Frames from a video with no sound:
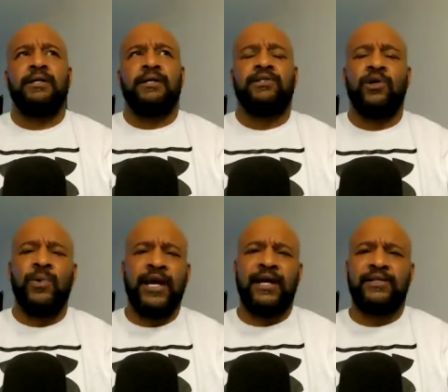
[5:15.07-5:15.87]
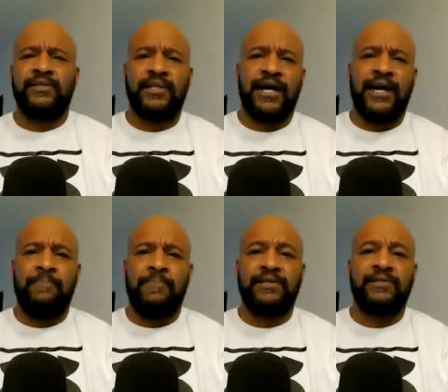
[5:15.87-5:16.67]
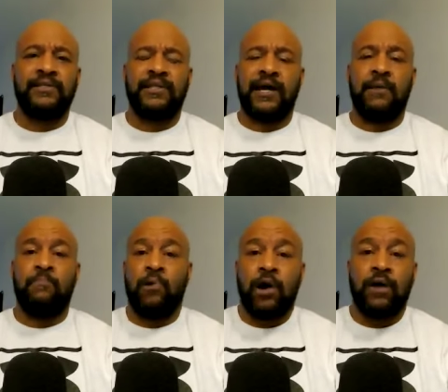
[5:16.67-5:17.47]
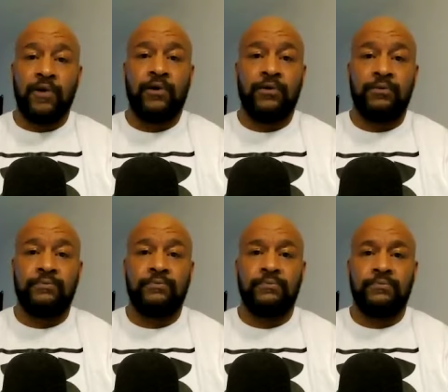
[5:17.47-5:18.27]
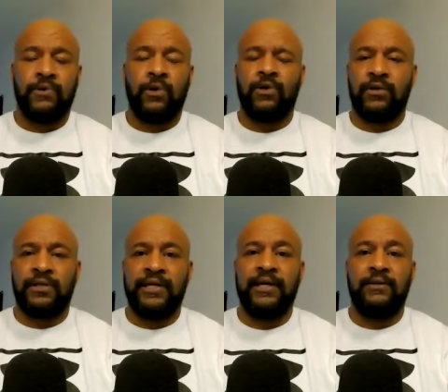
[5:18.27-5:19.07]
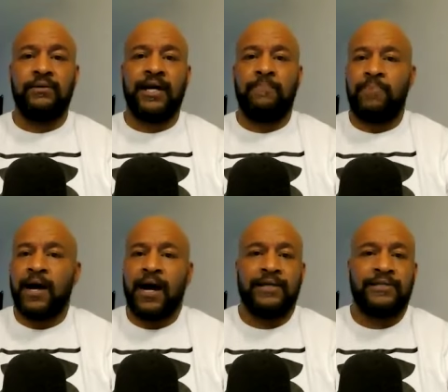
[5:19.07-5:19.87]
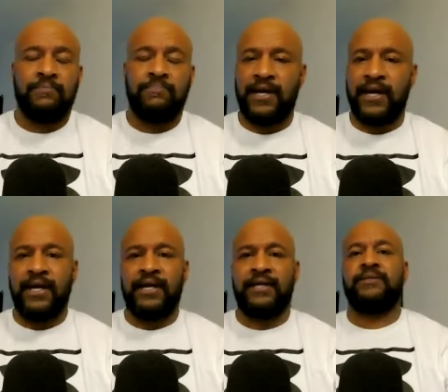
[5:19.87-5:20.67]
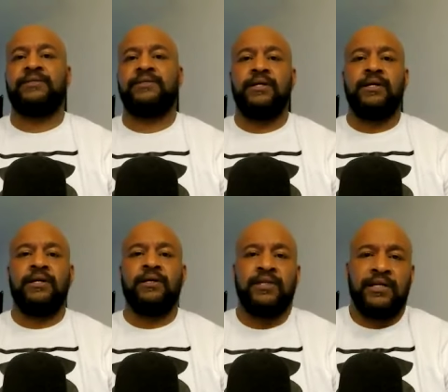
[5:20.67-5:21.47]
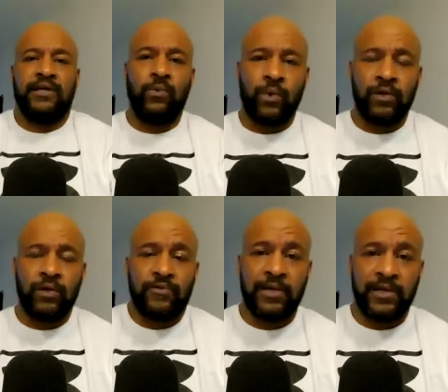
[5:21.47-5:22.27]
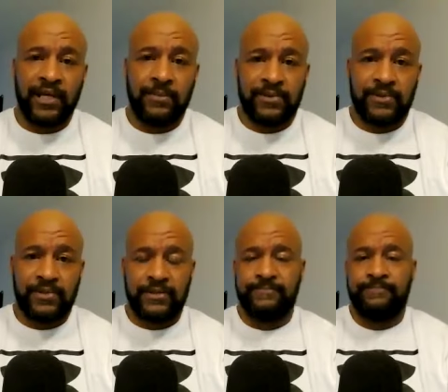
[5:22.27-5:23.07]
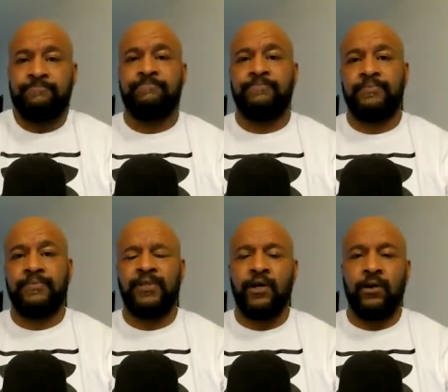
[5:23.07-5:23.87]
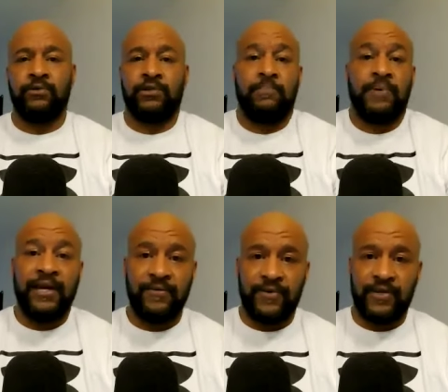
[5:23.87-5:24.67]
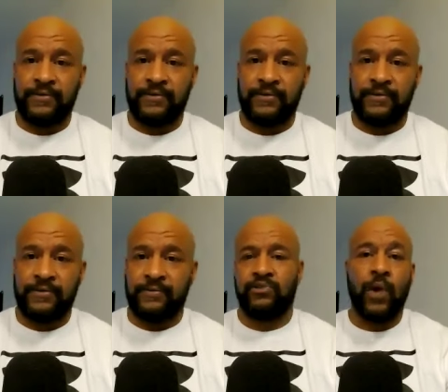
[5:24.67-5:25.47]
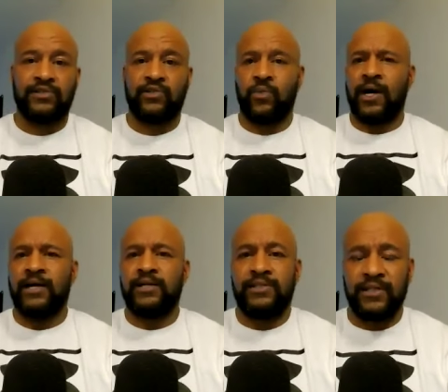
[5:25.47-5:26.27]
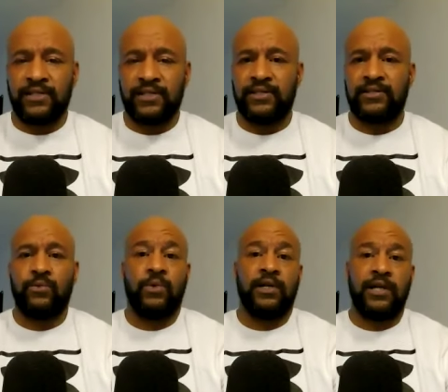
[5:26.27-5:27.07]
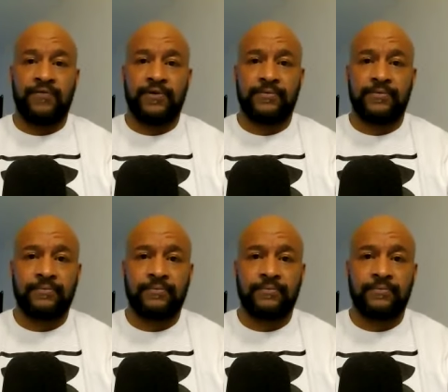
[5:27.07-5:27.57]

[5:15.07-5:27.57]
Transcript: So we had to like basically like borrow or get like pots and pans to get water from our neighbors, you know, to bathe in, to wash, to wash dishes, whatever.